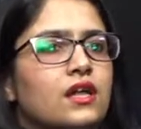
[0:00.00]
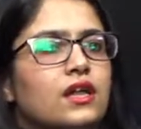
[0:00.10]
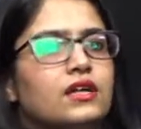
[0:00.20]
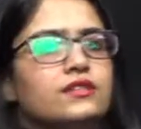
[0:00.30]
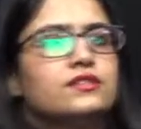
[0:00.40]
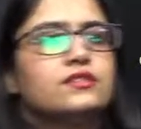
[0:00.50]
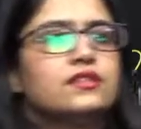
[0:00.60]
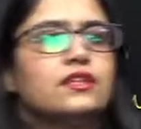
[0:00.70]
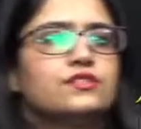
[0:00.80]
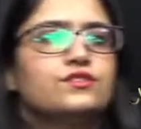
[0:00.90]
Let's
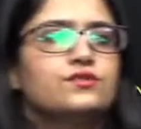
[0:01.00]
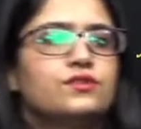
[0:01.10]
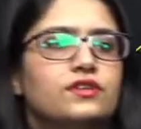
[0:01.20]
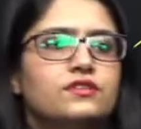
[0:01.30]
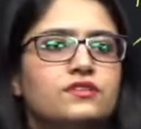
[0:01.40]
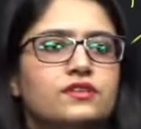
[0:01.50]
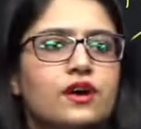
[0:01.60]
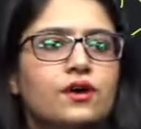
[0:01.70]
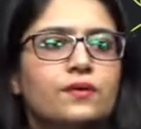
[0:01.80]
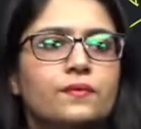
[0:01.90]
do this
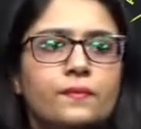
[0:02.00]
now.